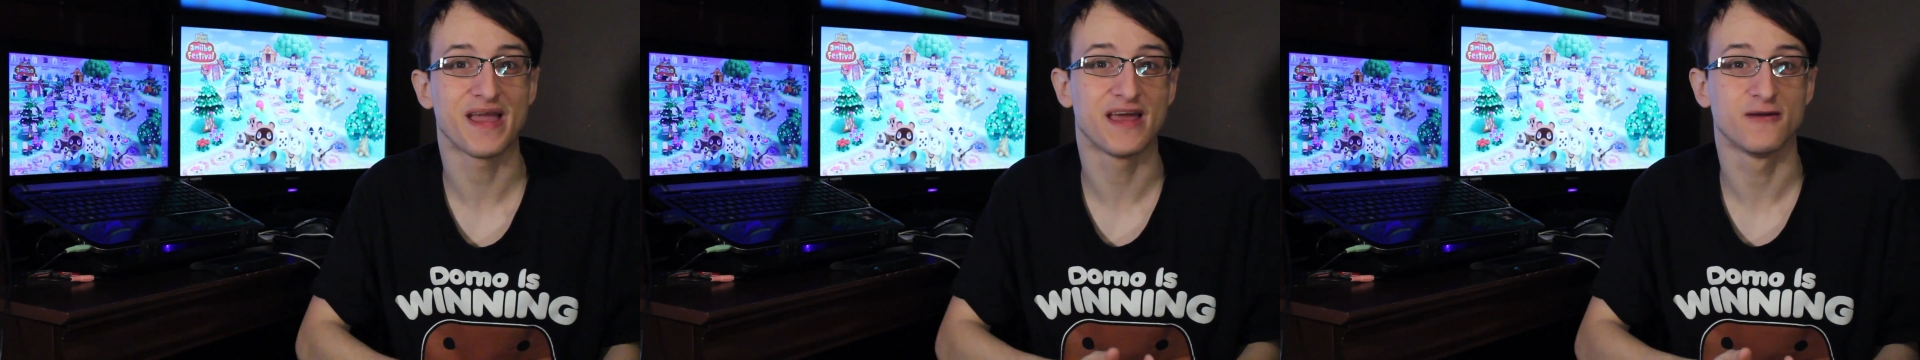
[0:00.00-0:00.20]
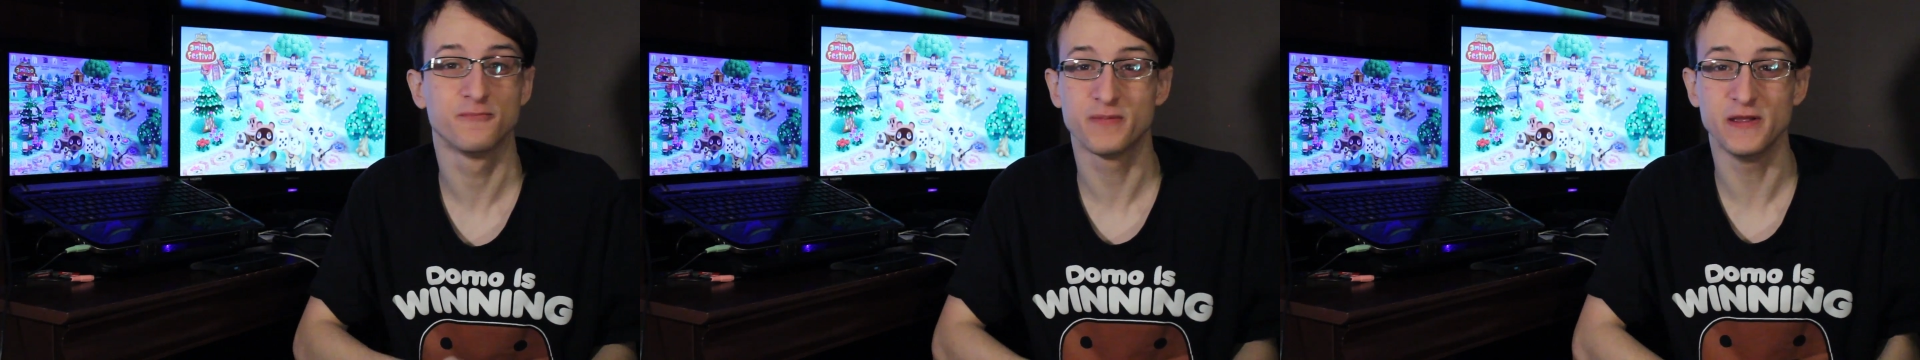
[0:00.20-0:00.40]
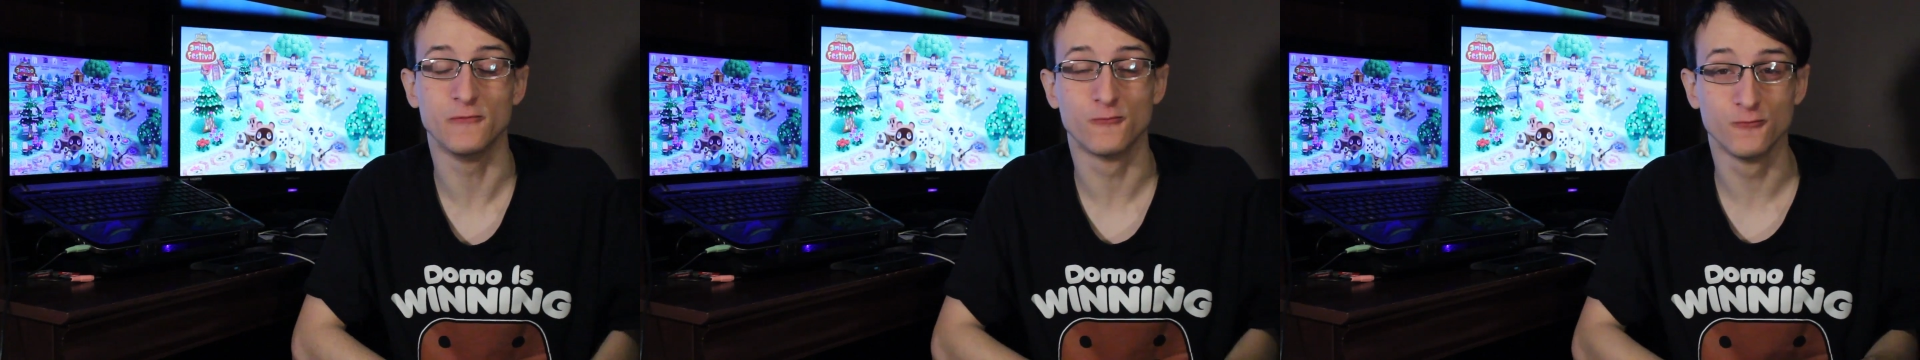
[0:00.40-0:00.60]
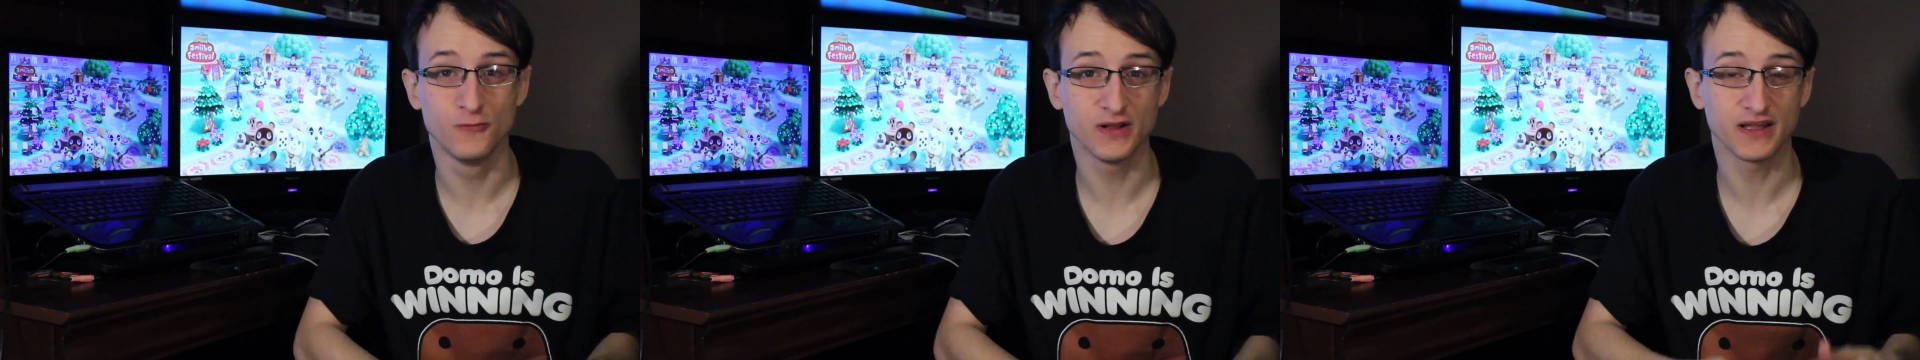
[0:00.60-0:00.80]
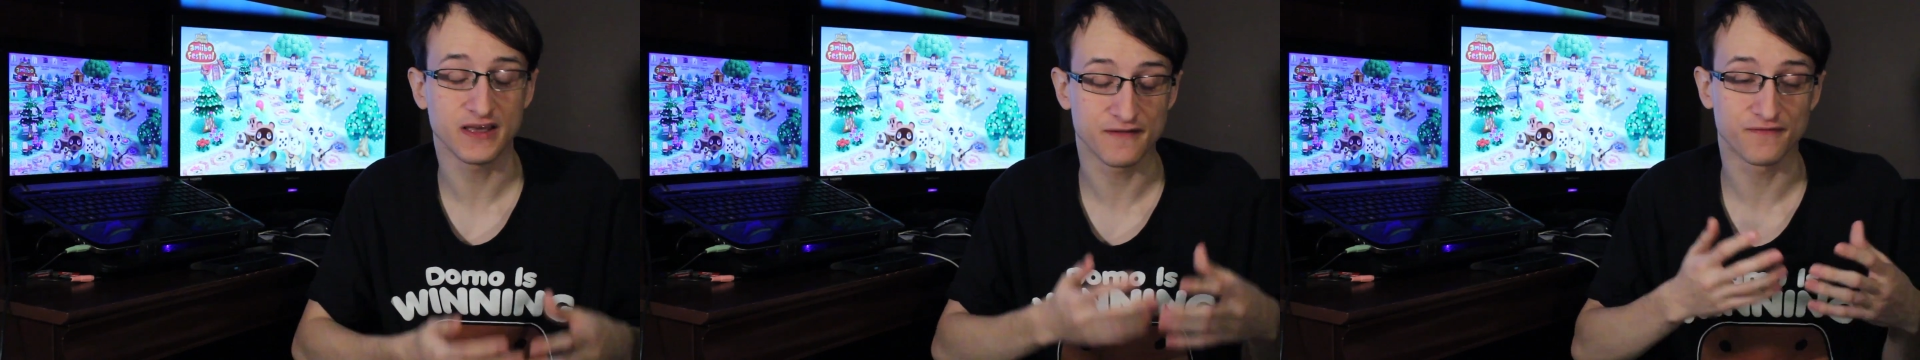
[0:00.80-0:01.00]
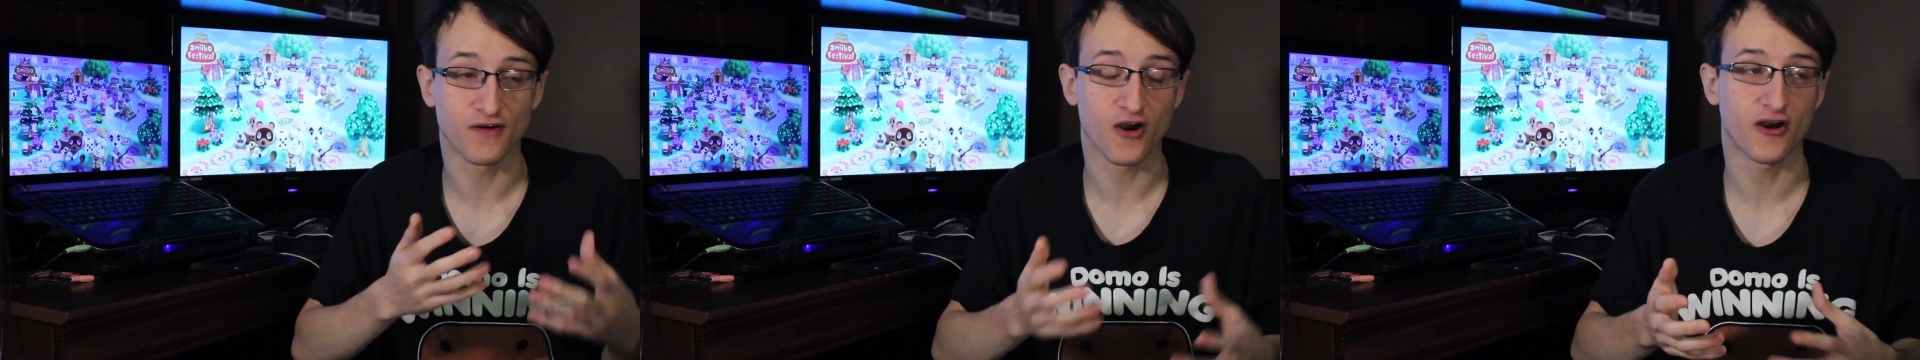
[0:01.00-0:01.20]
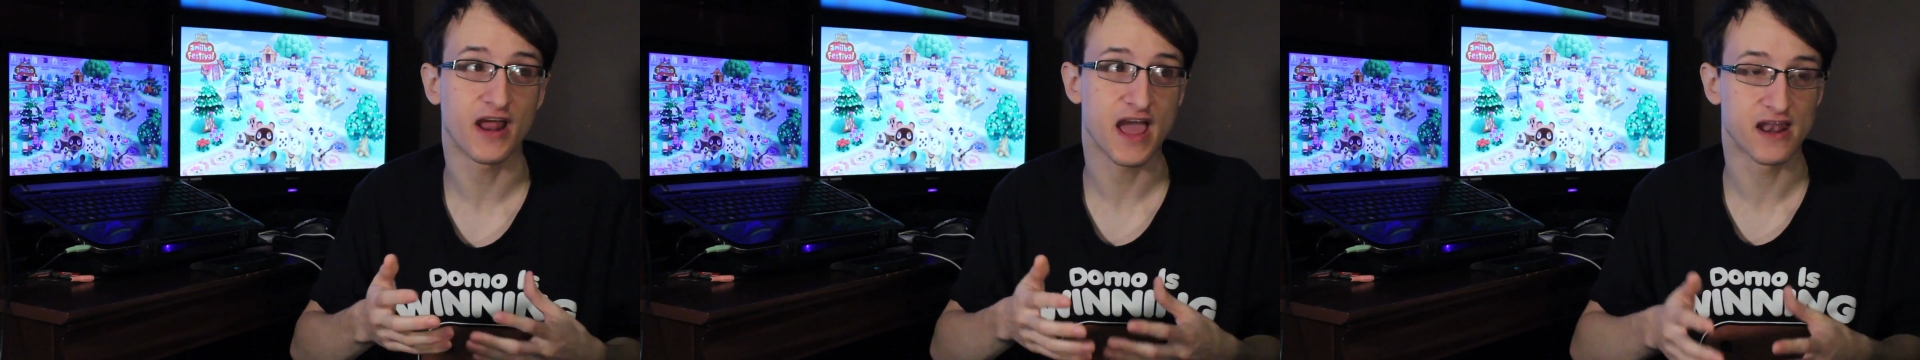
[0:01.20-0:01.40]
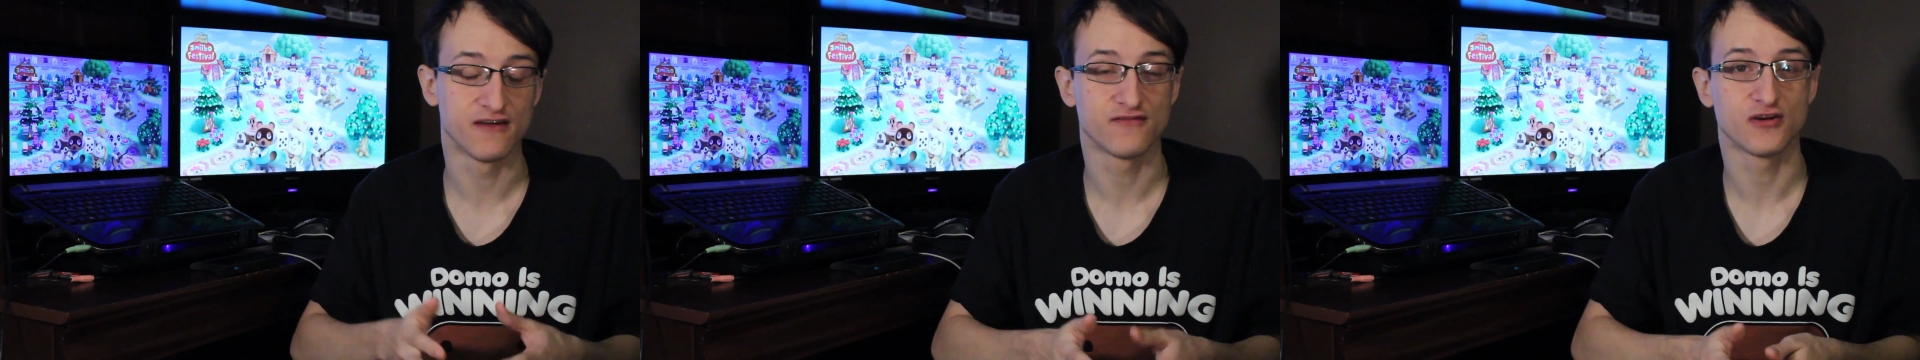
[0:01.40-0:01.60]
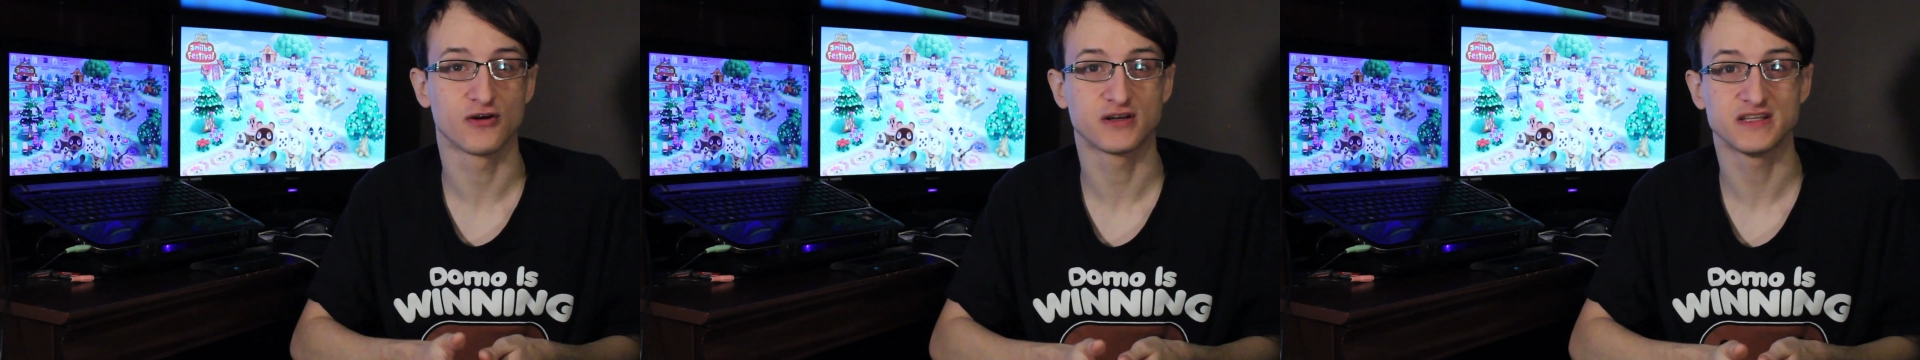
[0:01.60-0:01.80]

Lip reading: and be really far ahead of your